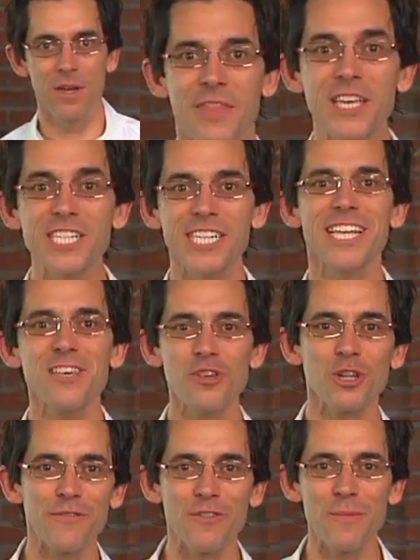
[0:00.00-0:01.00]
This
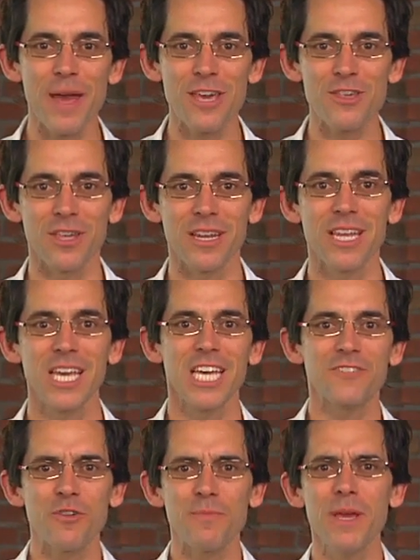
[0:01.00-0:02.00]
additional information
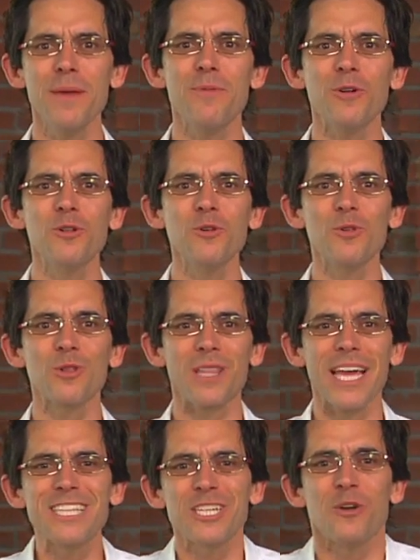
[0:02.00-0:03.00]
is for people who
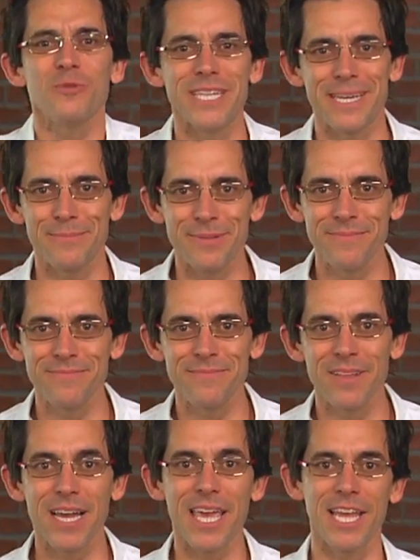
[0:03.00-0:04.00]
like to go deep.
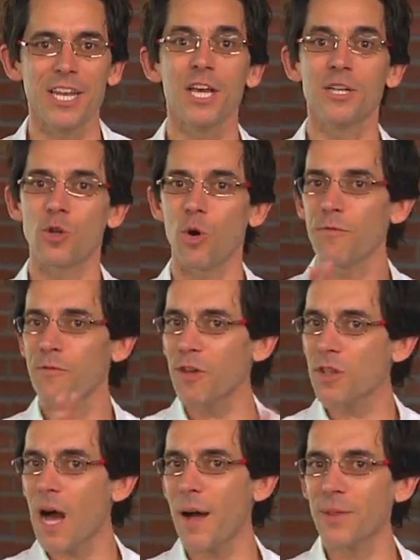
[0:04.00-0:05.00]
Again, don't
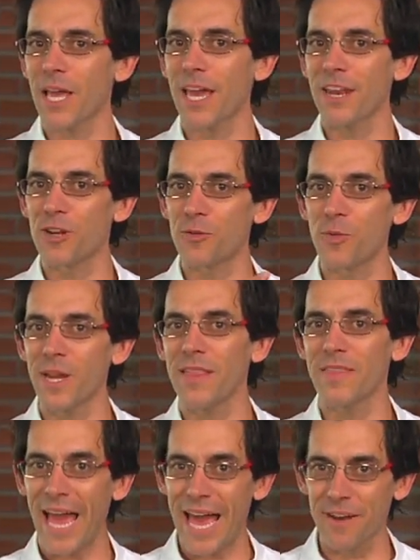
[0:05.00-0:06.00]
feel obligated to
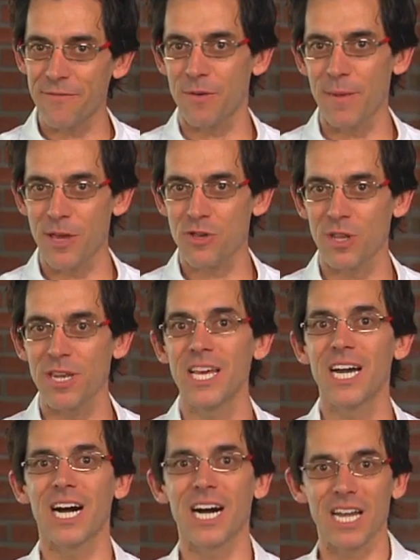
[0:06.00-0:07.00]
read that information
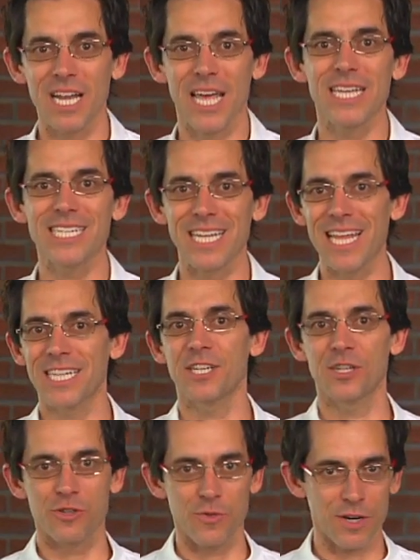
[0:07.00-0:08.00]
unless the
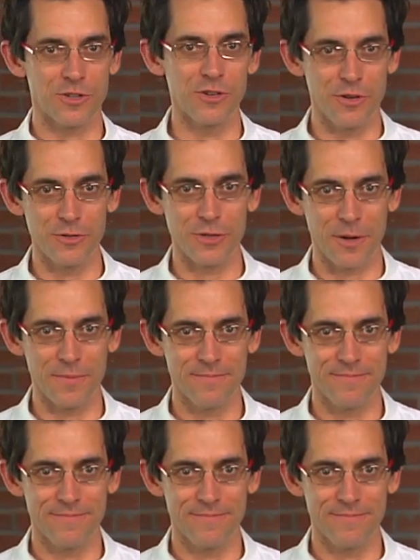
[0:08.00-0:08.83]
lesson instructs you to do so.